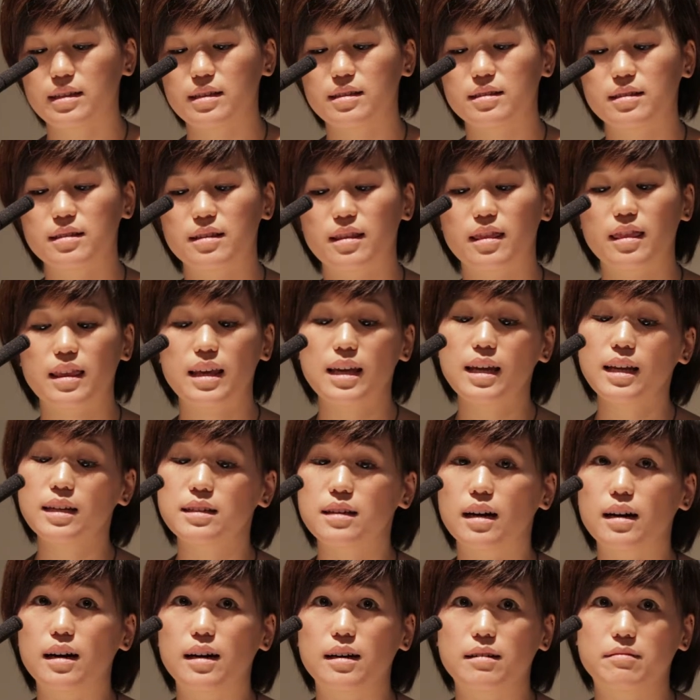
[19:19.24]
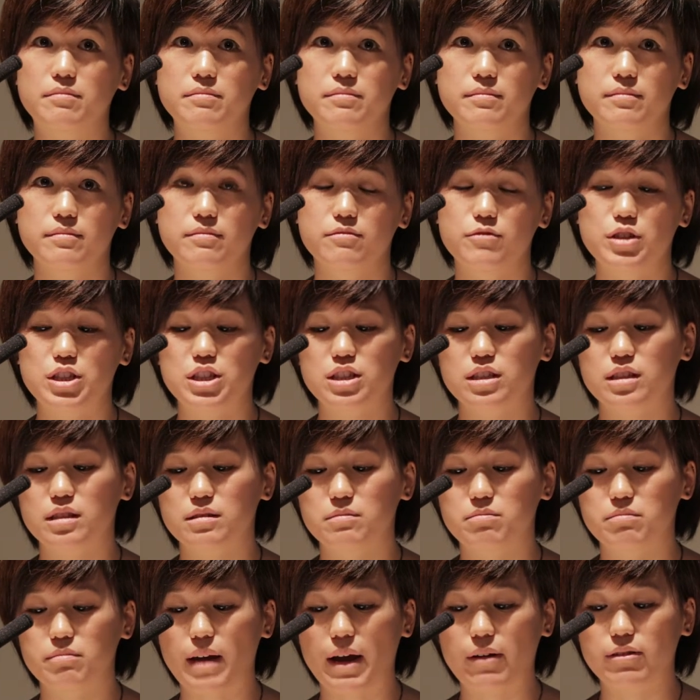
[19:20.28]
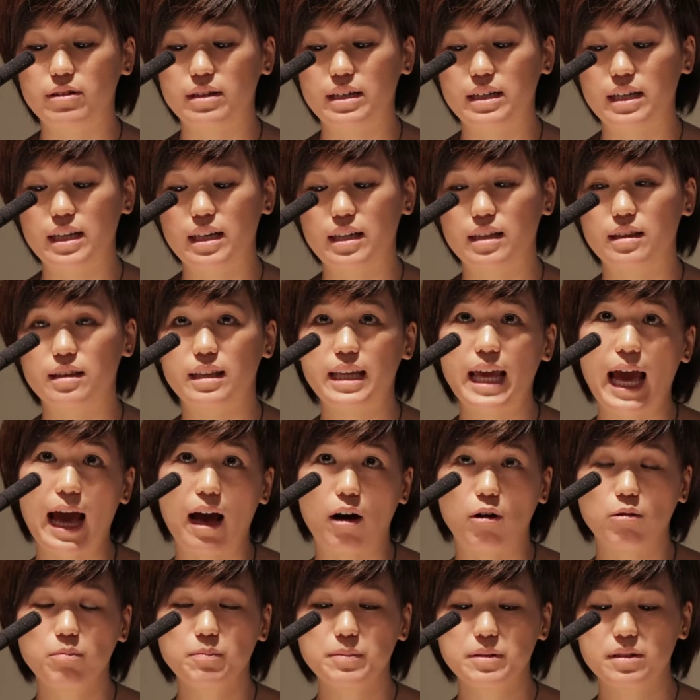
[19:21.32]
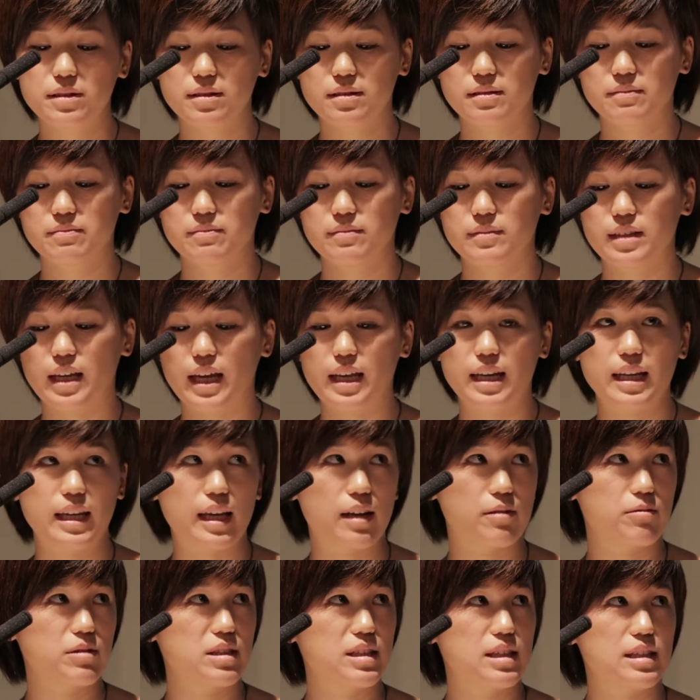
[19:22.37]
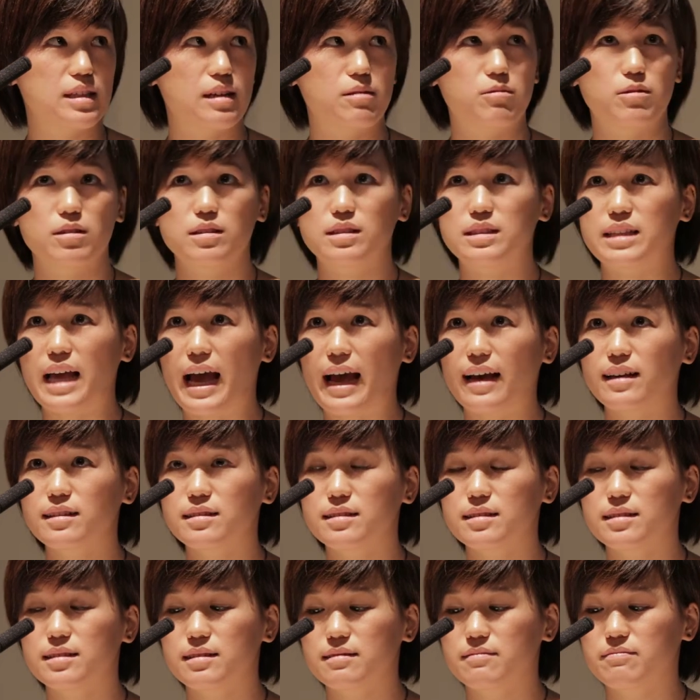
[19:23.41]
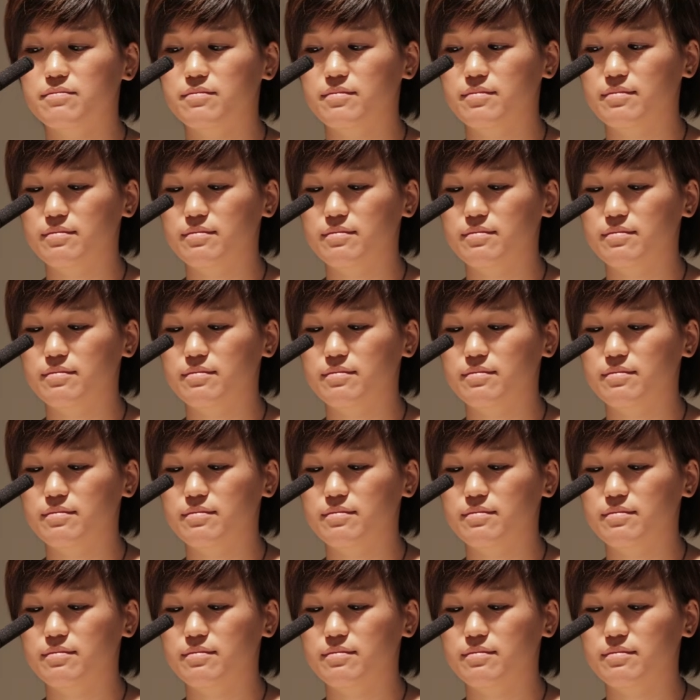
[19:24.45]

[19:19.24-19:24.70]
This is the DOM, which is a mountain in the Alps. And again, we see that word SaaS.